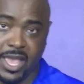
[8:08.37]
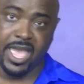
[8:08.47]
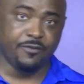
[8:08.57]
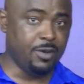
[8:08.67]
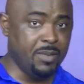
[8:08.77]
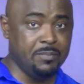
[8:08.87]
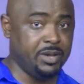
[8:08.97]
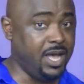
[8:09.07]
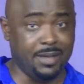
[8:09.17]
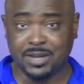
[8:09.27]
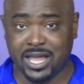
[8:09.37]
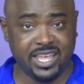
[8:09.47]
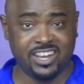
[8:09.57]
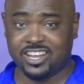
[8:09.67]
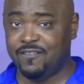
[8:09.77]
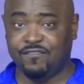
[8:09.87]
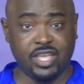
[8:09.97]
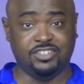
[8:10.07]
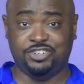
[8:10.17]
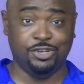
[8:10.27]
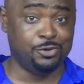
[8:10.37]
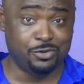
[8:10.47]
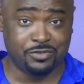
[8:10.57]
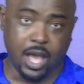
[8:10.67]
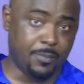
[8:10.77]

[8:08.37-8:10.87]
And remember, I'm not here to convince you.